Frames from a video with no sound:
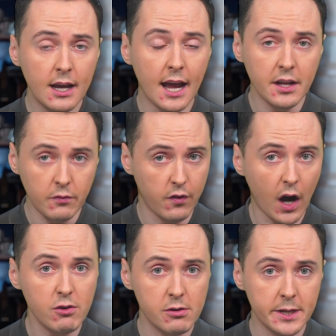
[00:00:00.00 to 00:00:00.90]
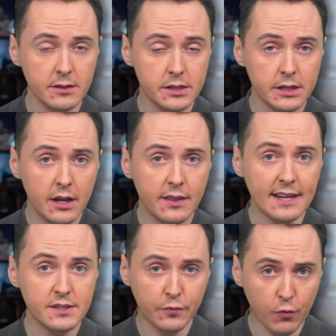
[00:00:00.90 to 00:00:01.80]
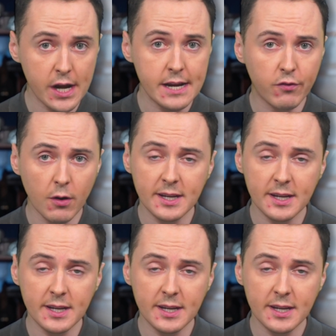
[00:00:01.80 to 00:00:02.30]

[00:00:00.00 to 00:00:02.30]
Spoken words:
an environment that's free from